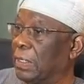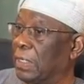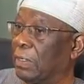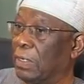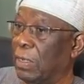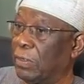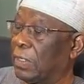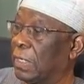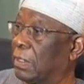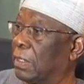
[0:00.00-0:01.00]
this is
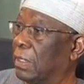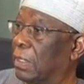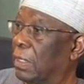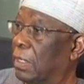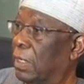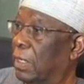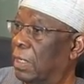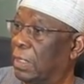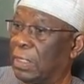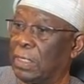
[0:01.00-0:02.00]
nonsense.
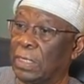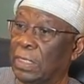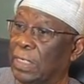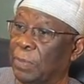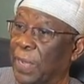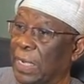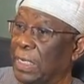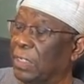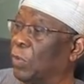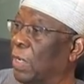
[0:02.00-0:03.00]
The Japanese,